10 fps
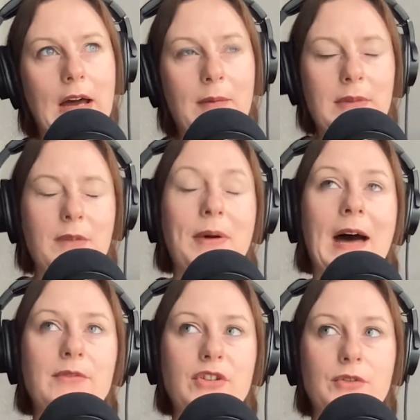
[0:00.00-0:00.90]
I mean,
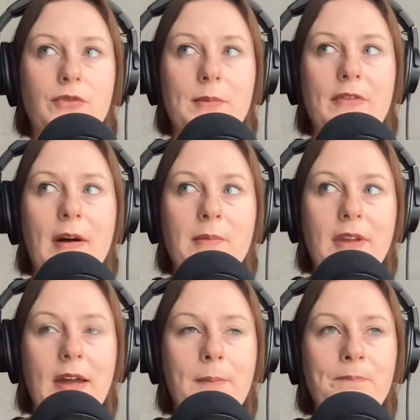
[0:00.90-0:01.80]
perhaps you do from your
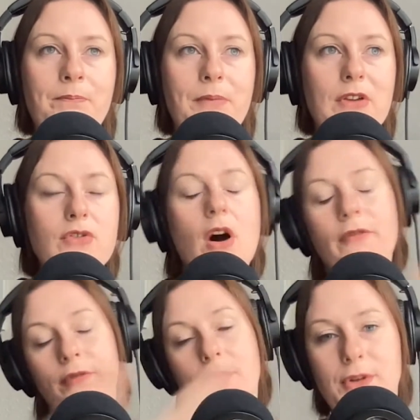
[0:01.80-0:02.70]
family, but
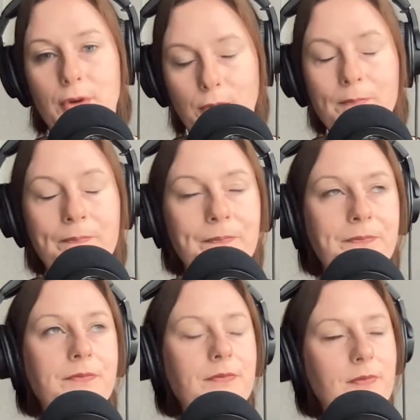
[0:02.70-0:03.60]
not from school.
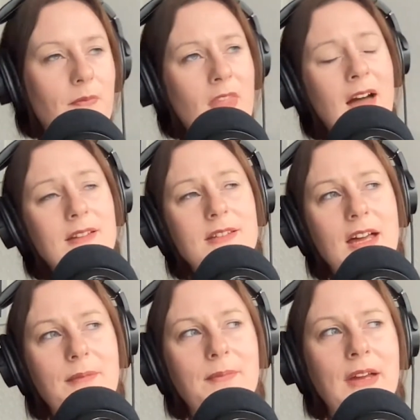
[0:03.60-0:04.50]
And
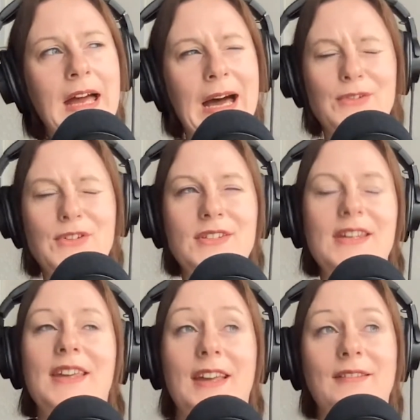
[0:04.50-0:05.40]
I was just
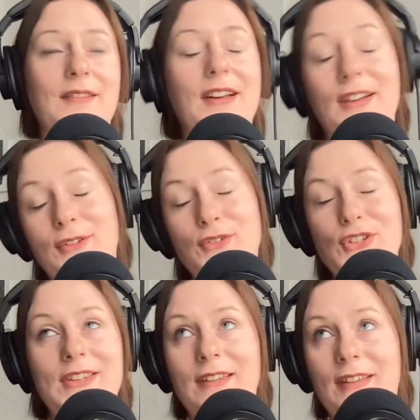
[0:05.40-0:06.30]
thinking
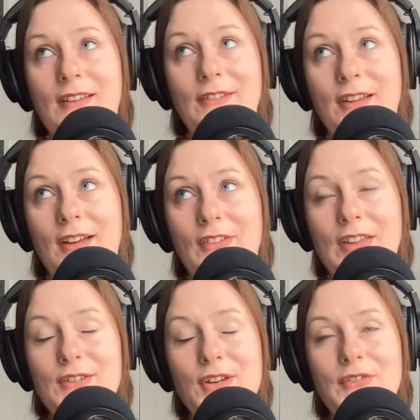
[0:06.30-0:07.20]

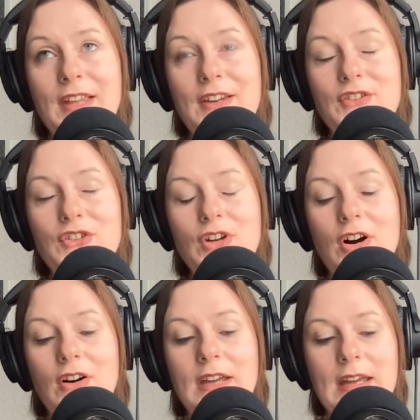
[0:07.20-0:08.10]
things over then as you're
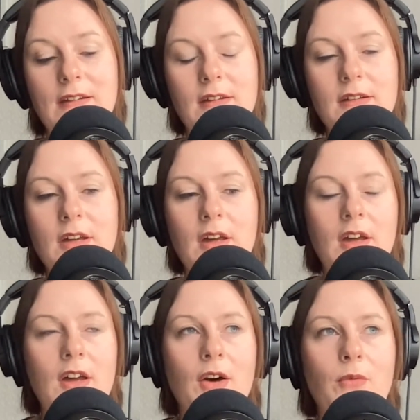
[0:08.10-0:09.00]
talking, and
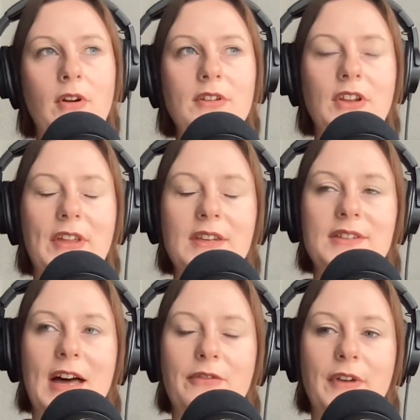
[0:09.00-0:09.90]
one of the
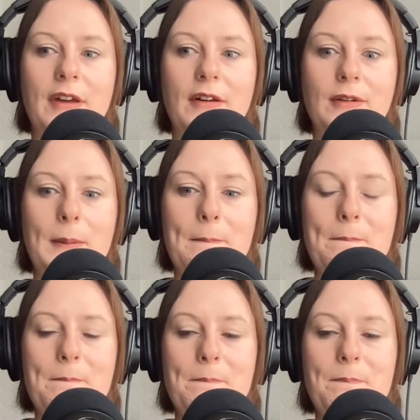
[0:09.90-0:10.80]
things that I feel
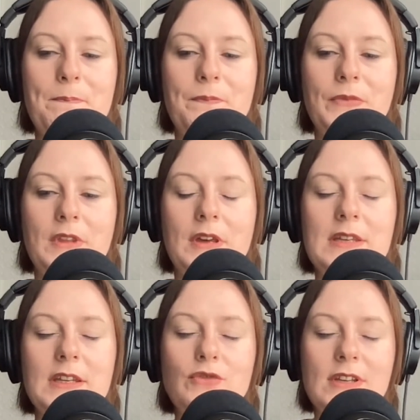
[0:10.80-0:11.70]

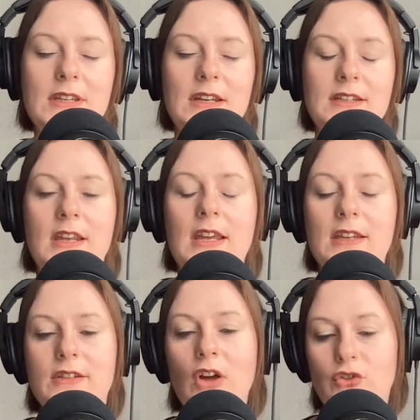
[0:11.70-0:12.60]
is interesting is
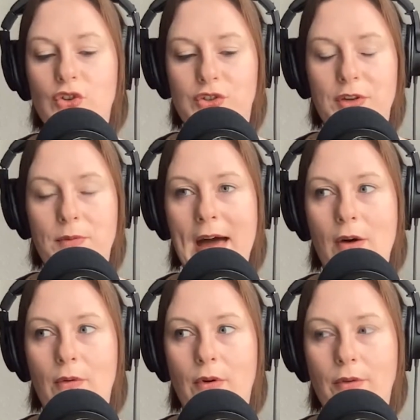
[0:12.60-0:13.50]
it's not just
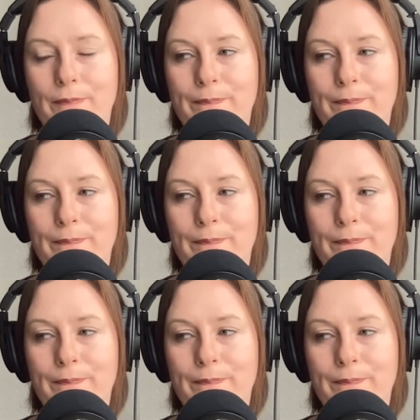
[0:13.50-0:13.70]
about